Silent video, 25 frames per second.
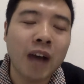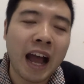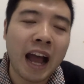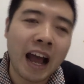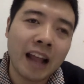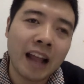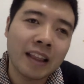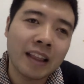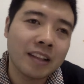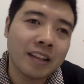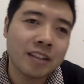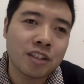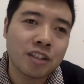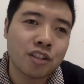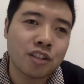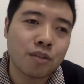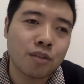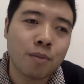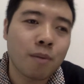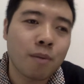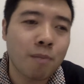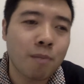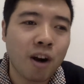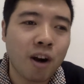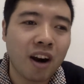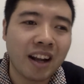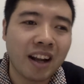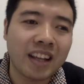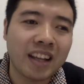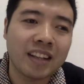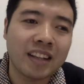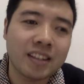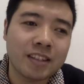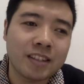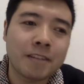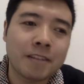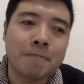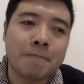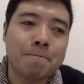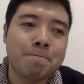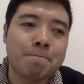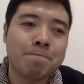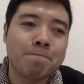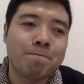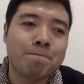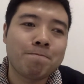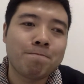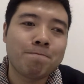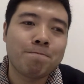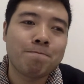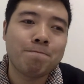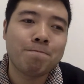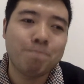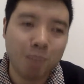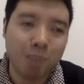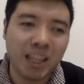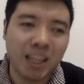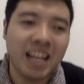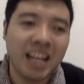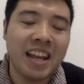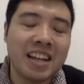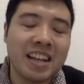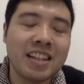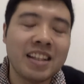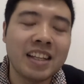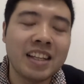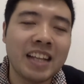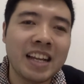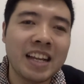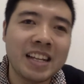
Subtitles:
and supermarket. But it